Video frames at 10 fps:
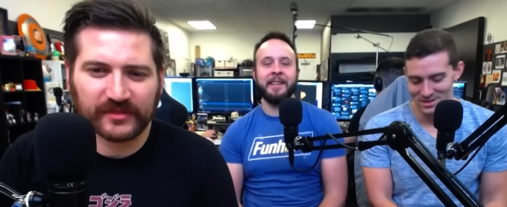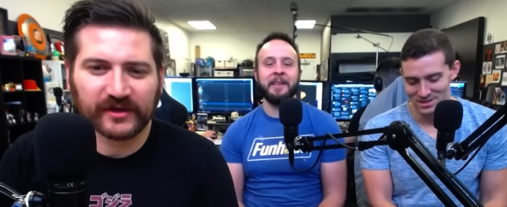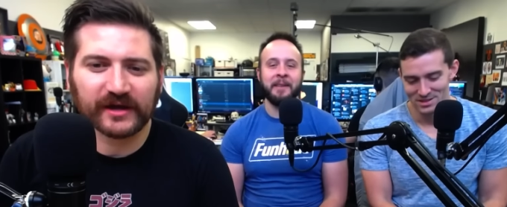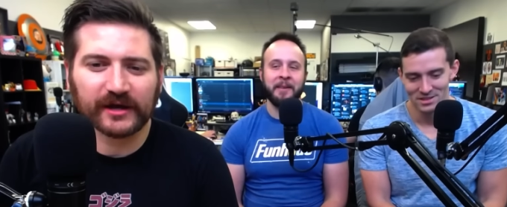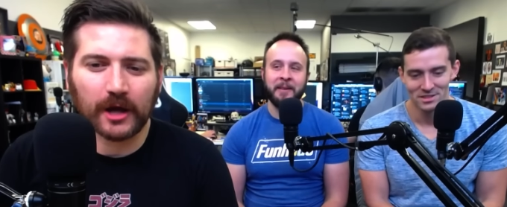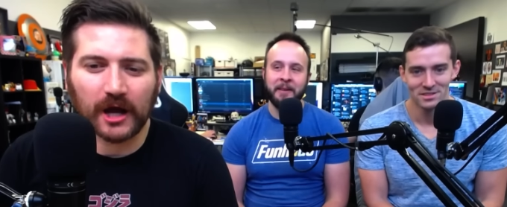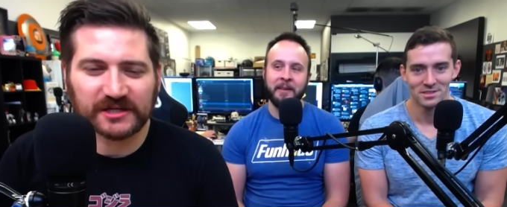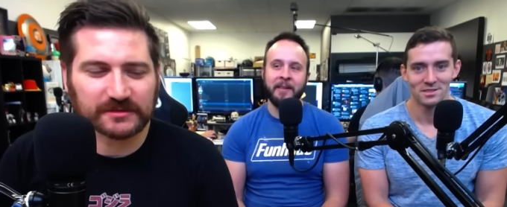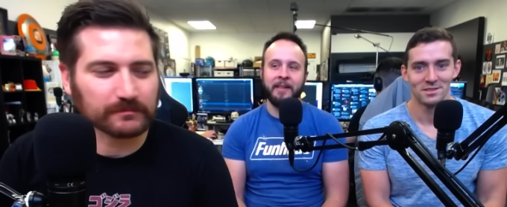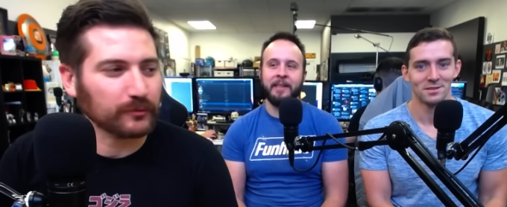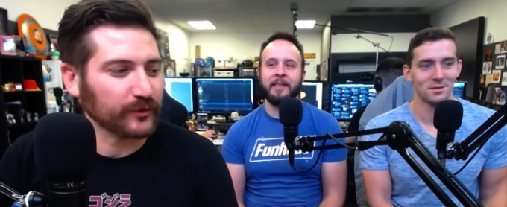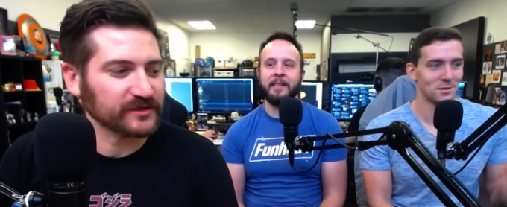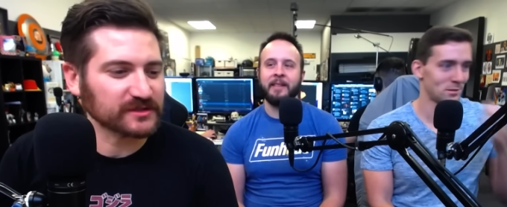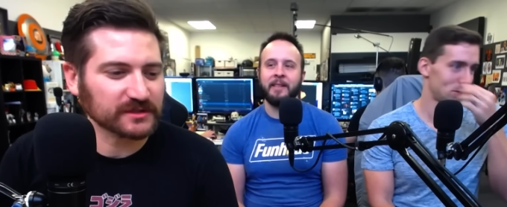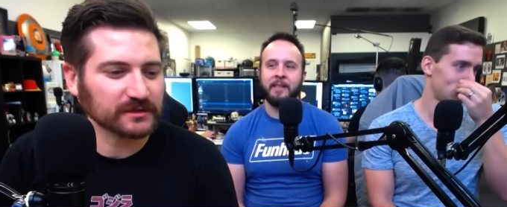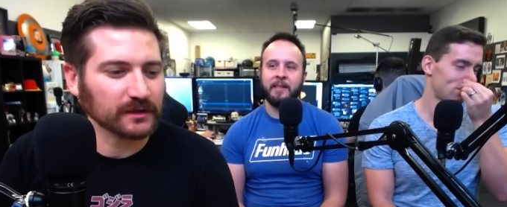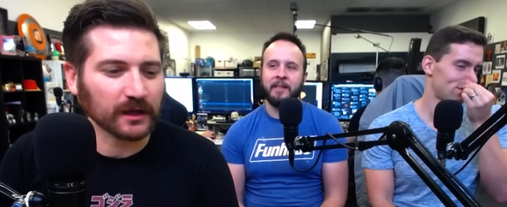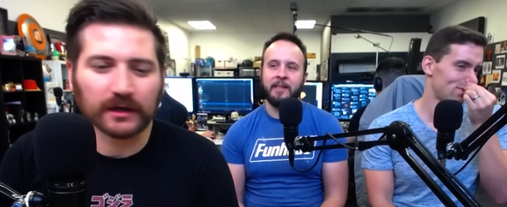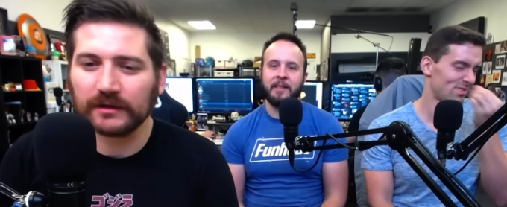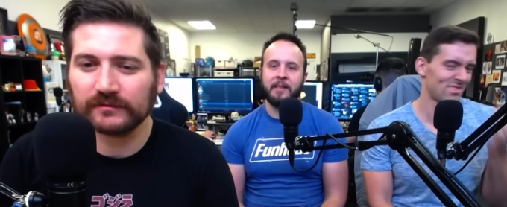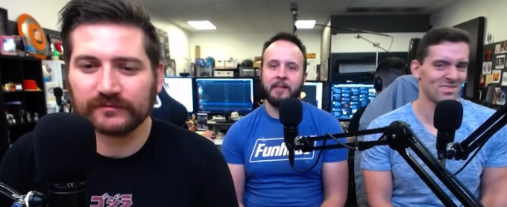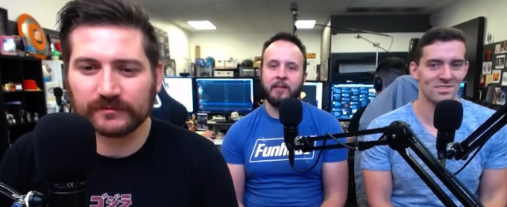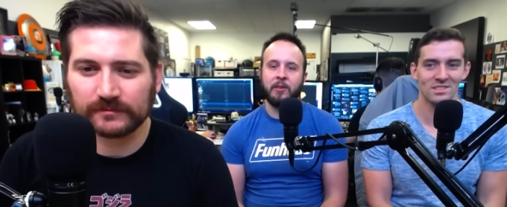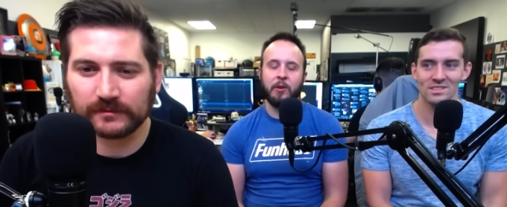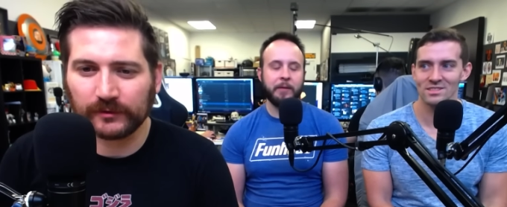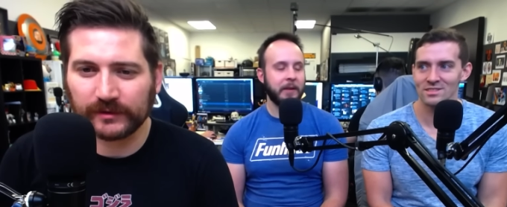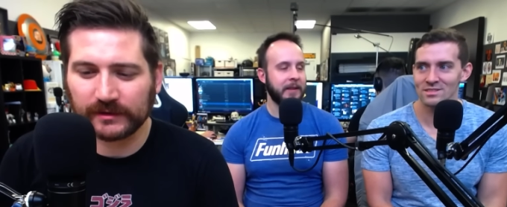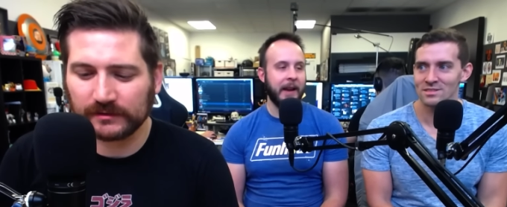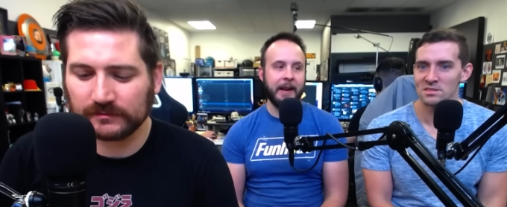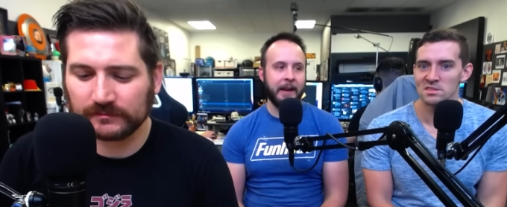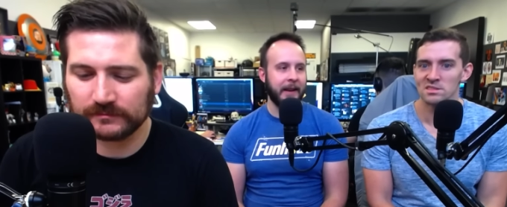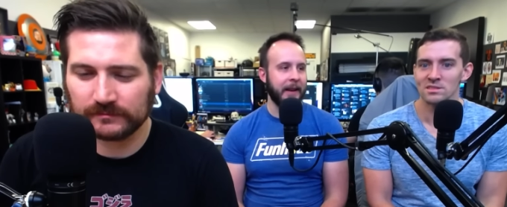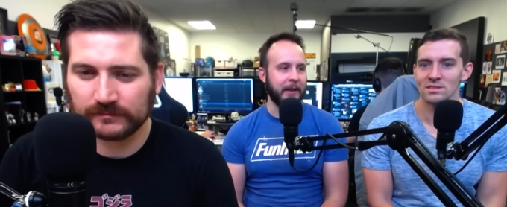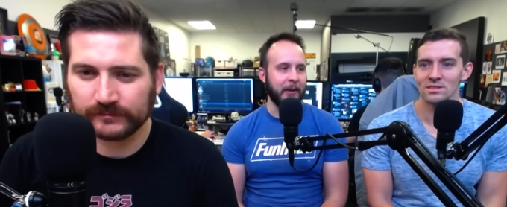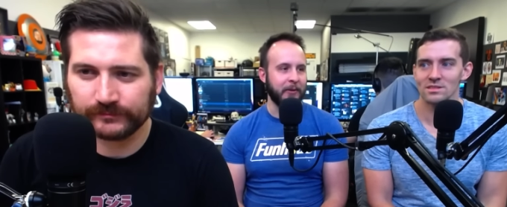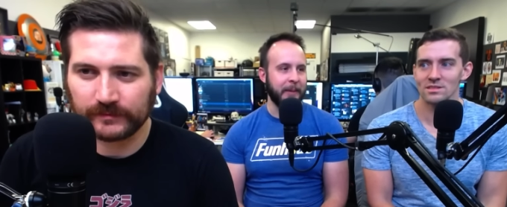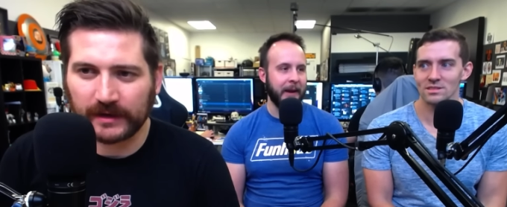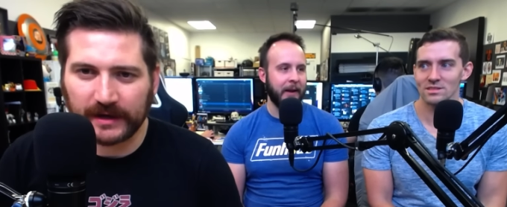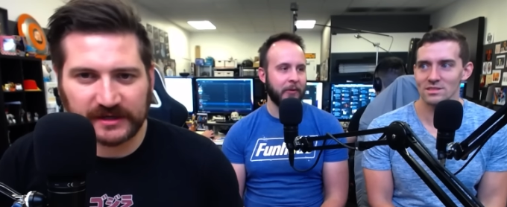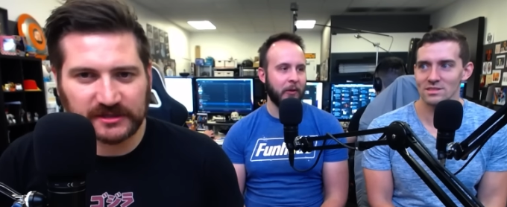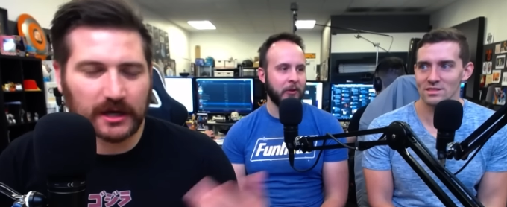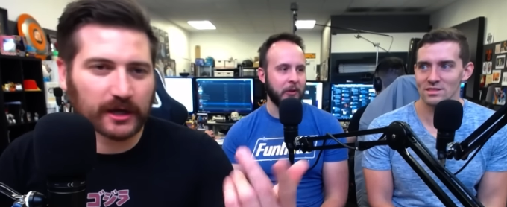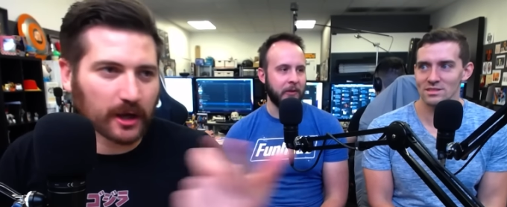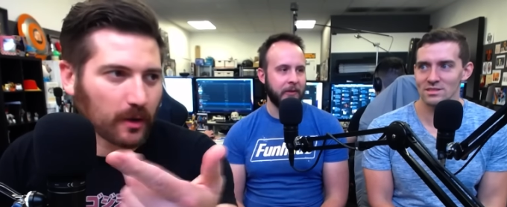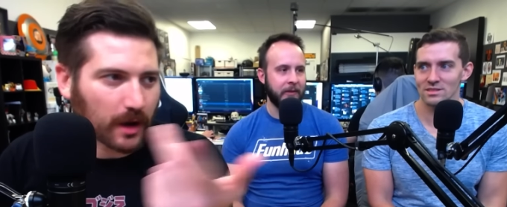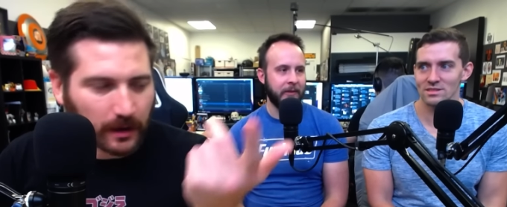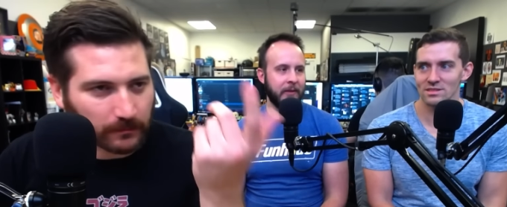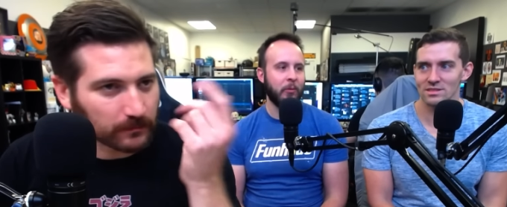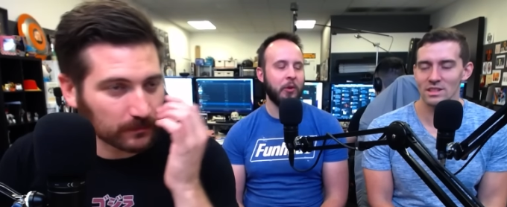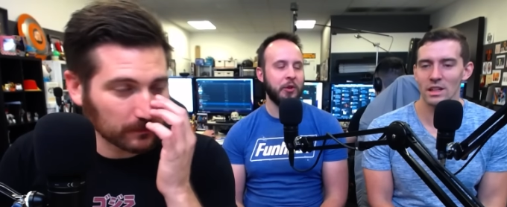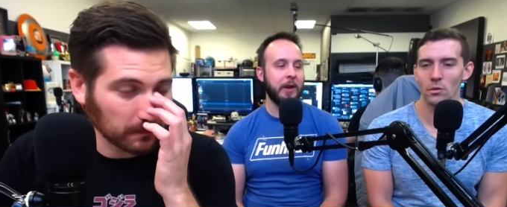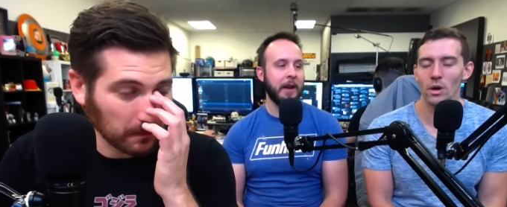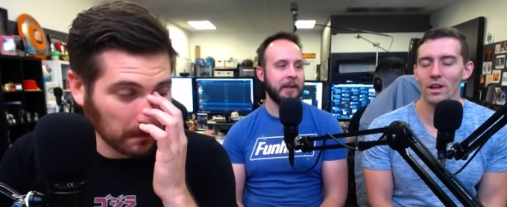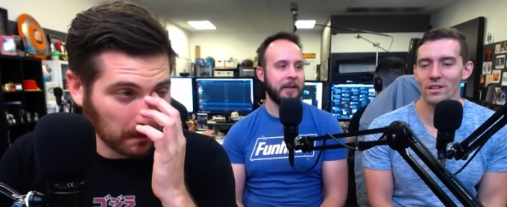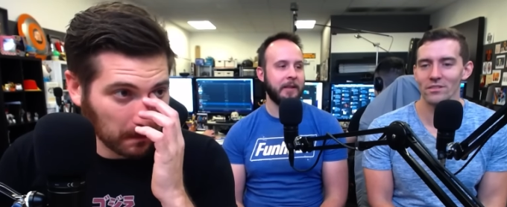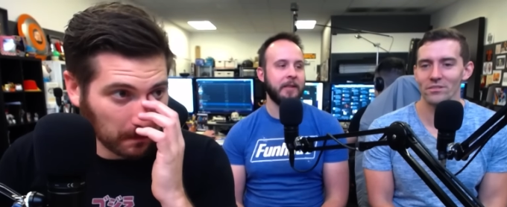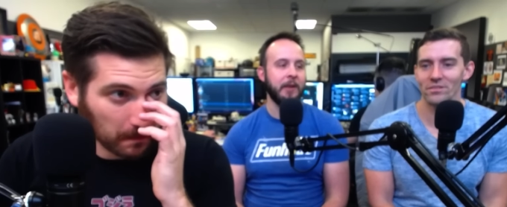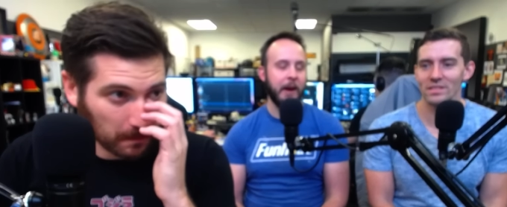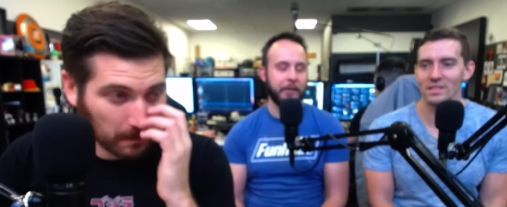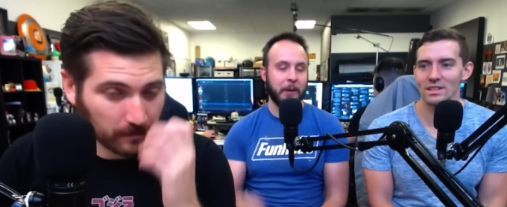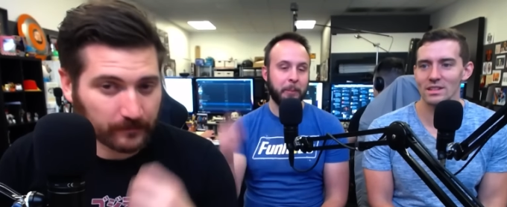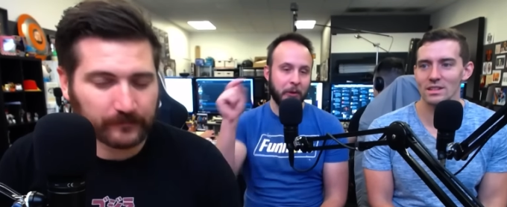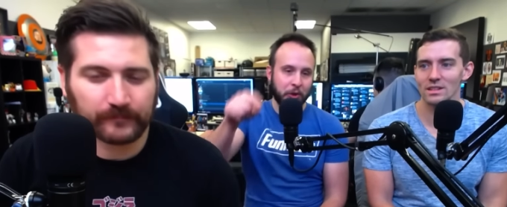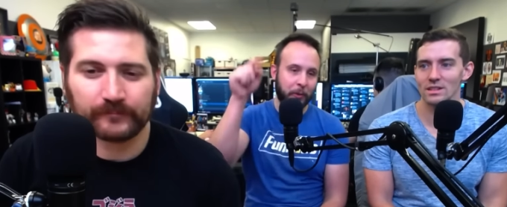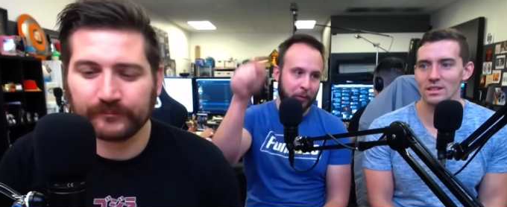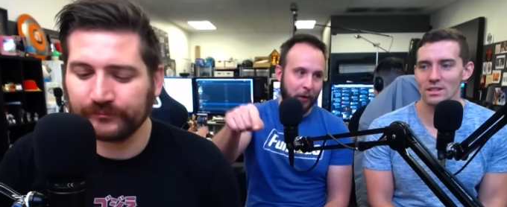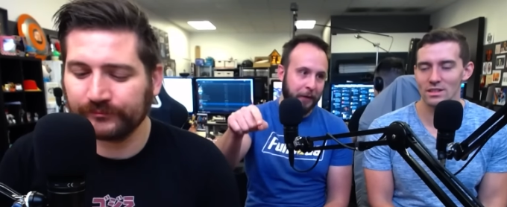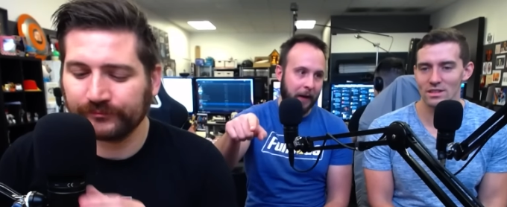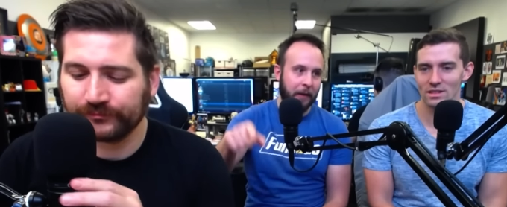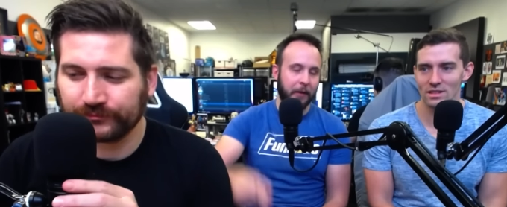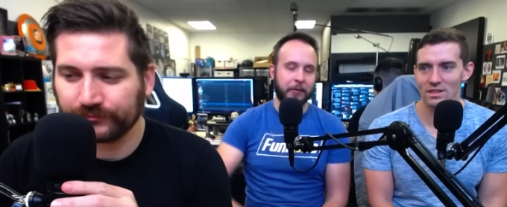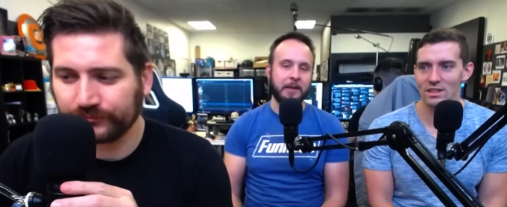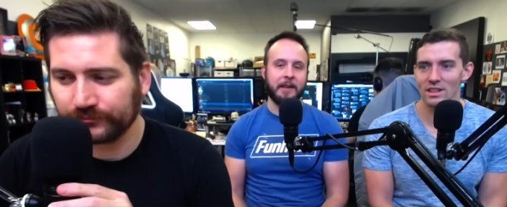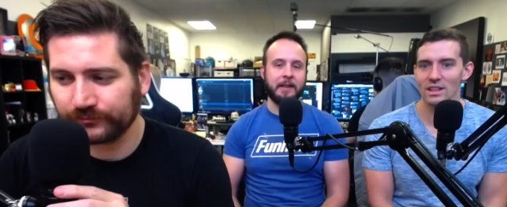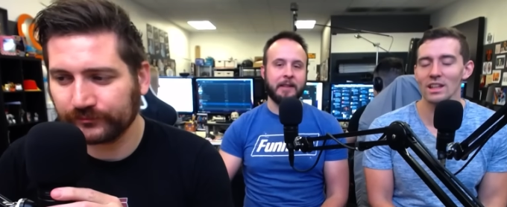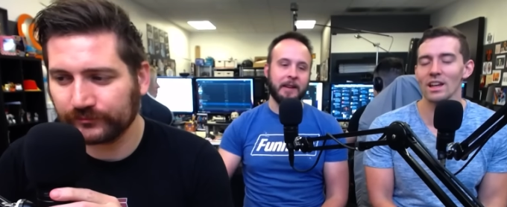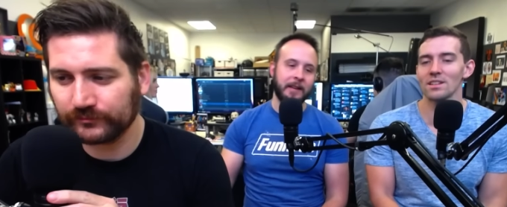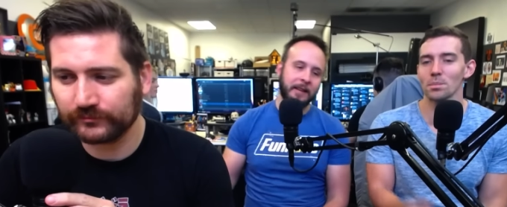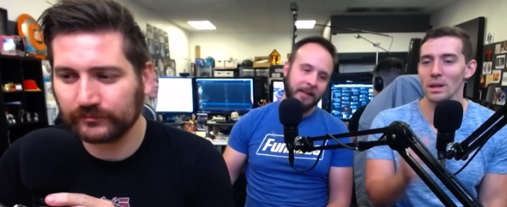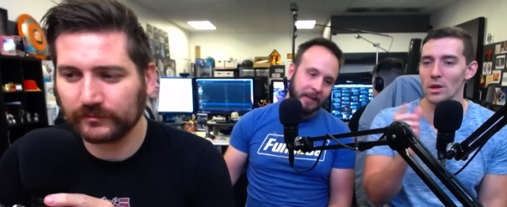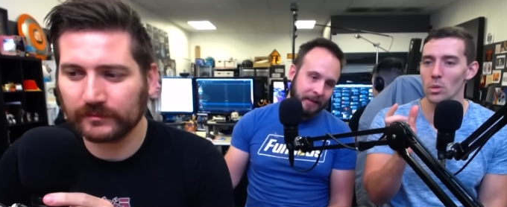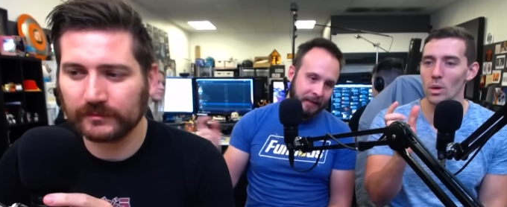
Speaker 1: I think I got O X M points uh, for.
Speaker 2: You have to sign in to get those, man. I've I told saw you. It go up. Well, you it, gotta. Well, you have to put your profile on the three sixty. He has player